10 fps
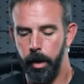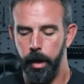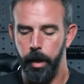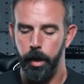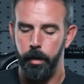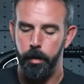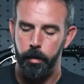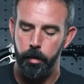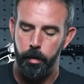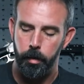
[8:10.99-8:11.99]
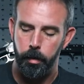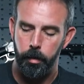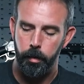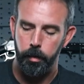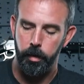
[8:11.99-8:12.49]
and
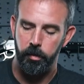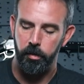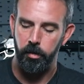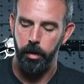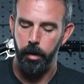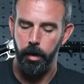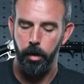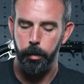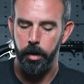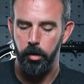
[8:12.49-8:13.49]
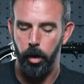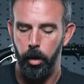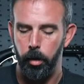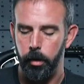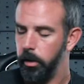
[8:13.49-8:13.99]
this is a little bit
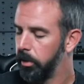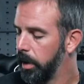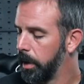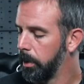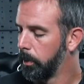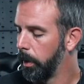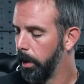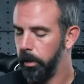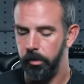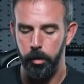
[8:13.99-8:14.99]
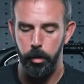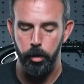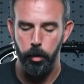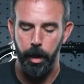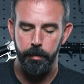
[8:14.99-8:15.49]
taller than your standard rail, so you
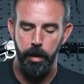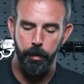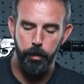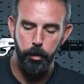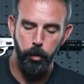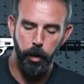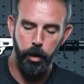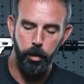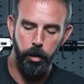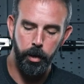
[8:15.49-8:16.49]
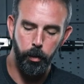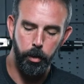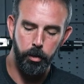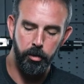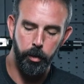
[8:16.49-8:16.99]
do have to have a new rail in
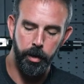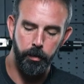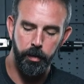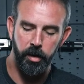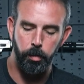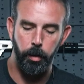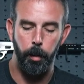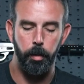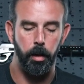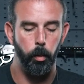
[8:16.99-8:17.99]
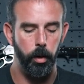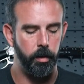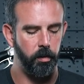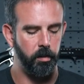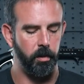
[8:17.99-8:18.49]
order to interface properly
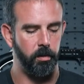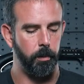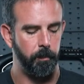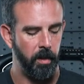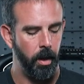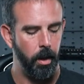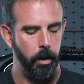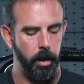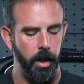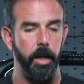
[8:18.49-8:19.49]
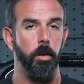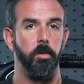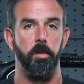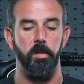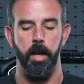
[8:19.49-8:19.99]
with the system. You can't
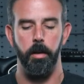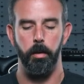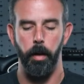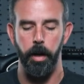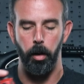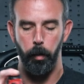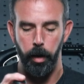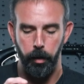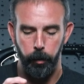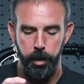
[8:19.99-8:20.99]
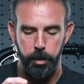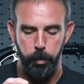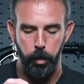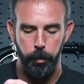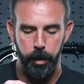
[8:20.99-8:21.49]
use the standard Rhino rail that Ranger
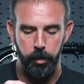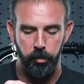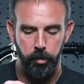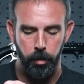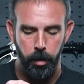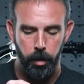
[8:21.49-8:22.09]
Point makes.